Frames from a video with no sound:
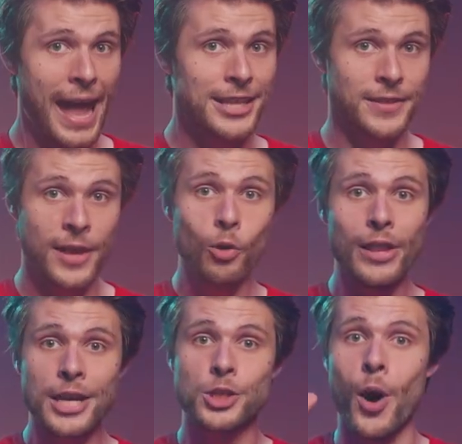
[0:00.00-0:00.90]
And they all
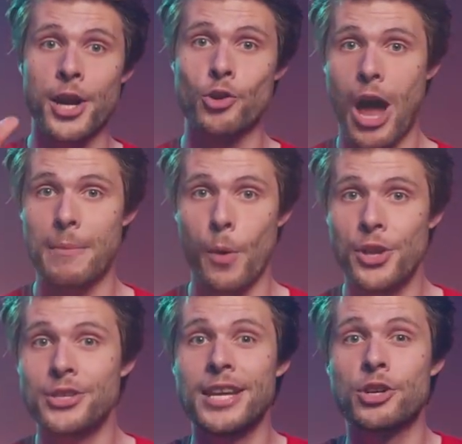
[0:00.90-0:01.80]
link to Adorama,
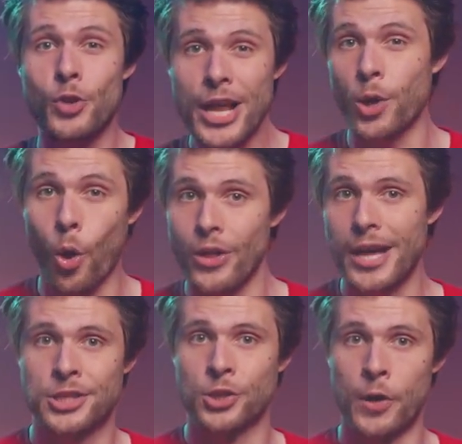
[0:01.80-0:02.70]
which is a great
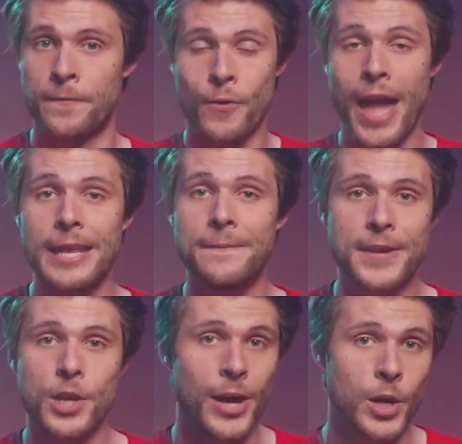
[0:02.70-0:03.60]
online store for any video